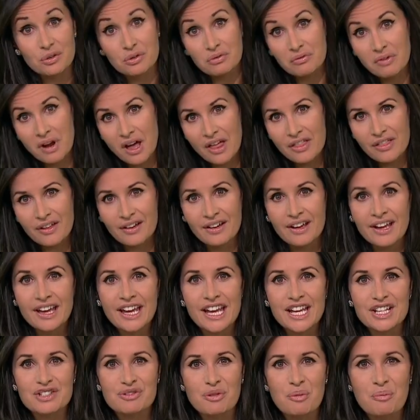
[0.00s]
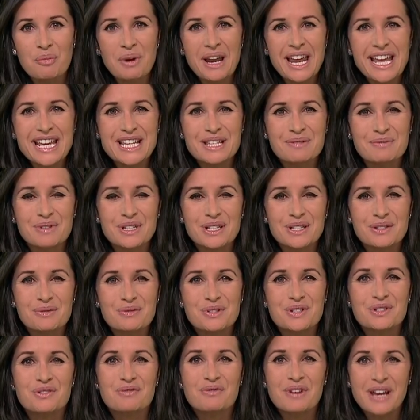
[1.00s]
or rather its replacement,
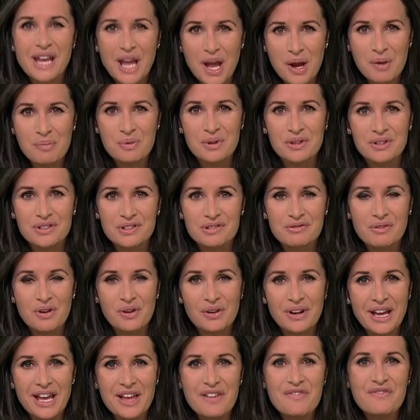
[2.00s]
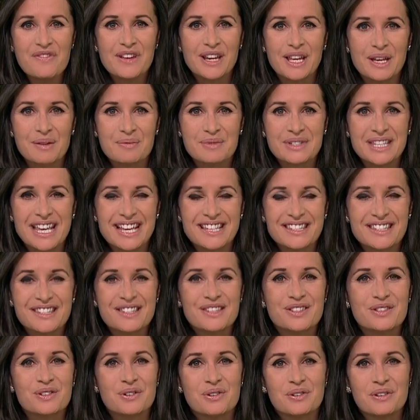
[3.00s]
was reopened. Ronke Phillips has
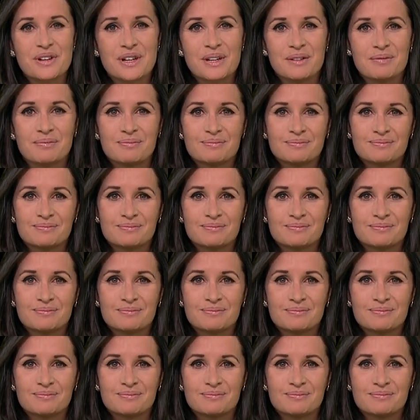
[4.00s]
the story.